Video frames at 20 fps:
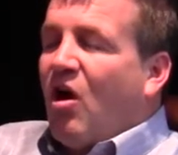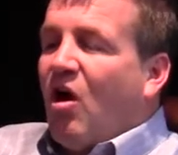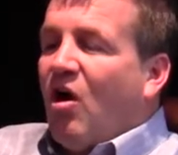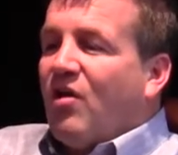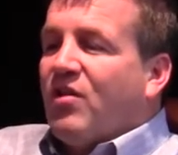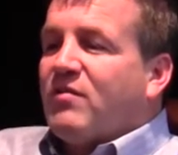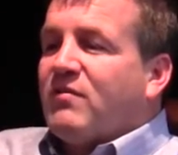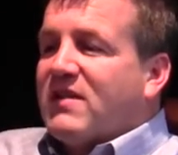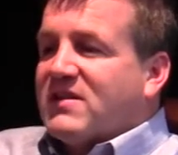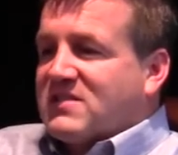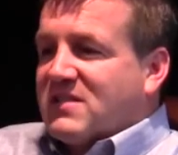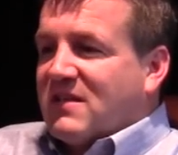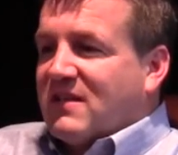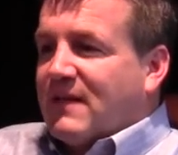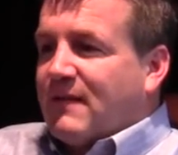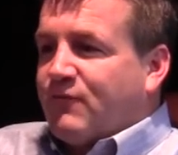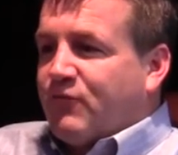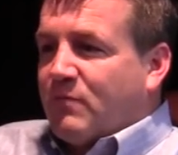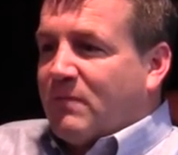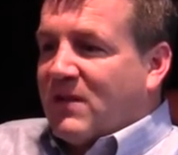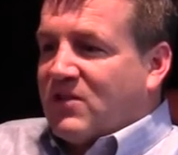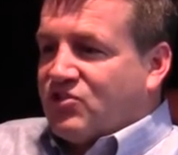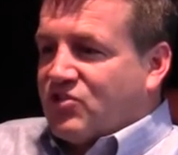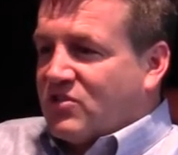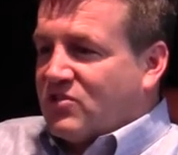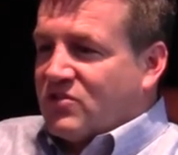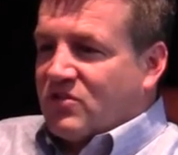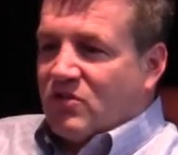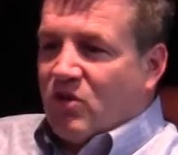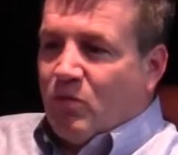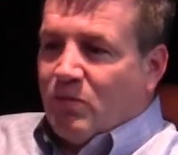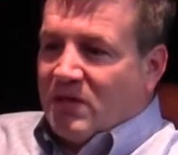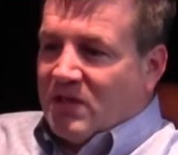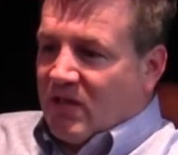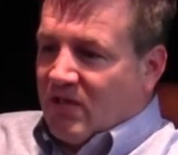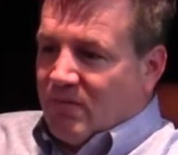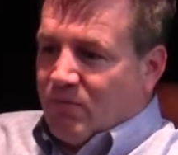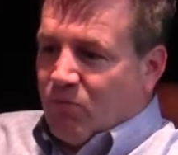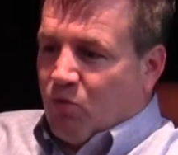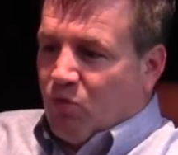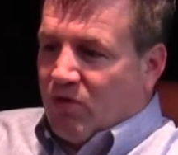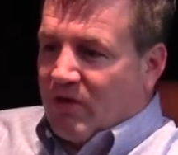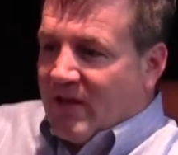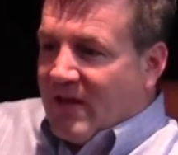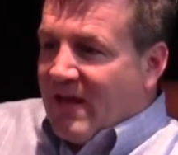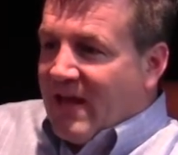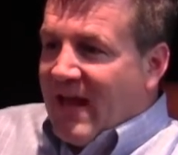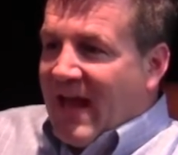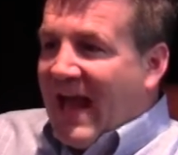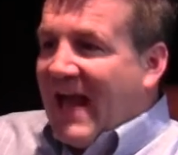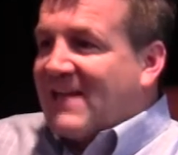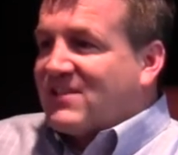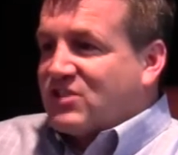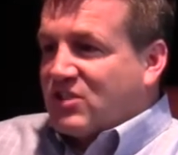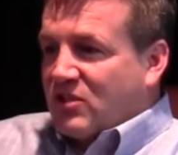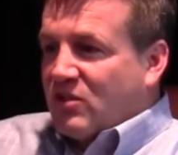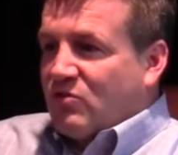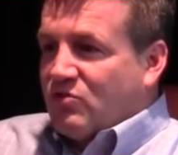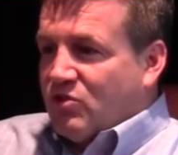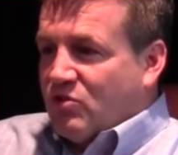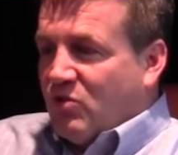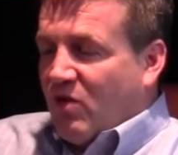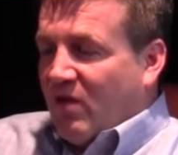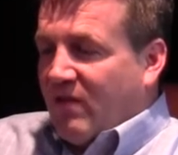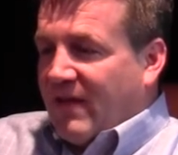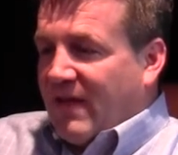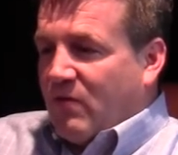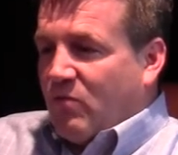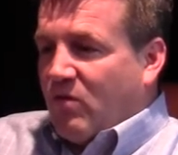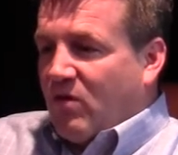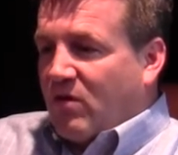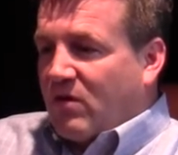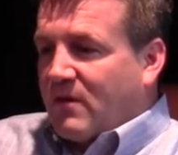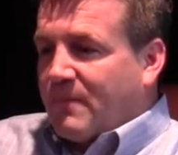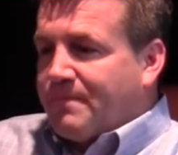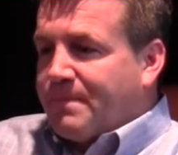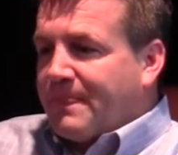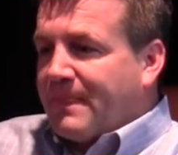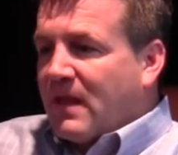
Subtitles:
all the rest of the information, so nobody on the board has to go do all that work.